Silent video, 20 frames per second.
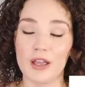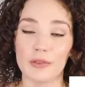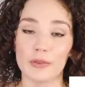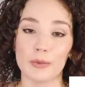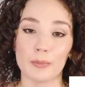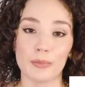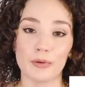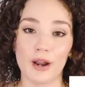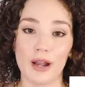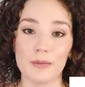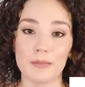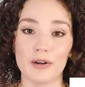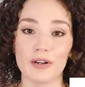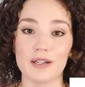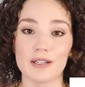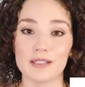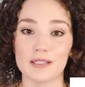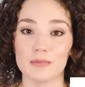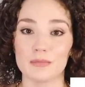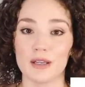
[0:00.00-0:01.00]
The primer
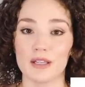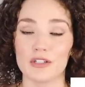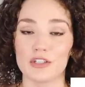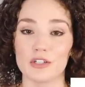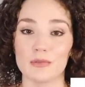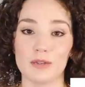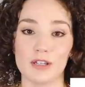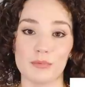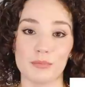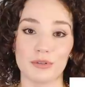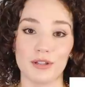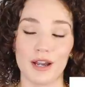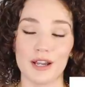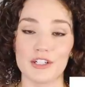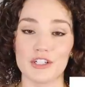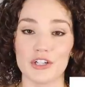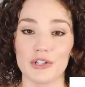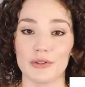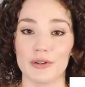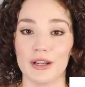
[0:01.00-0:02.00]
is meant to be
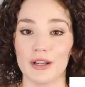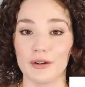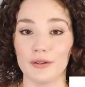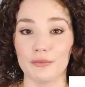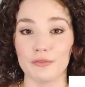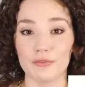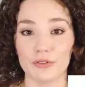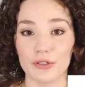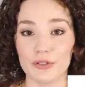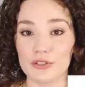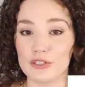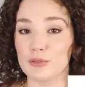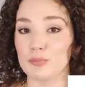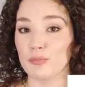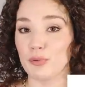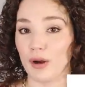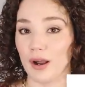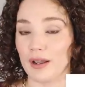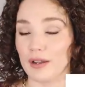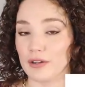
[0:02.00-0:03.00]
applied to your hair first
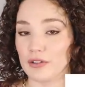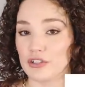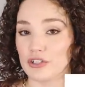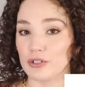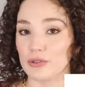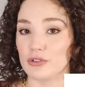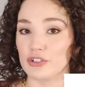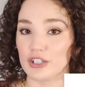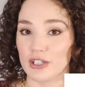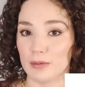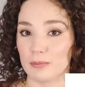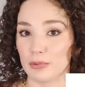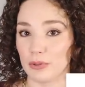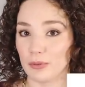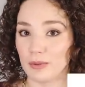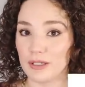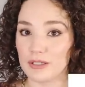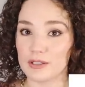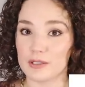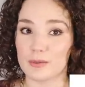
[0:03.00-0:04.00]
prior to shampooing,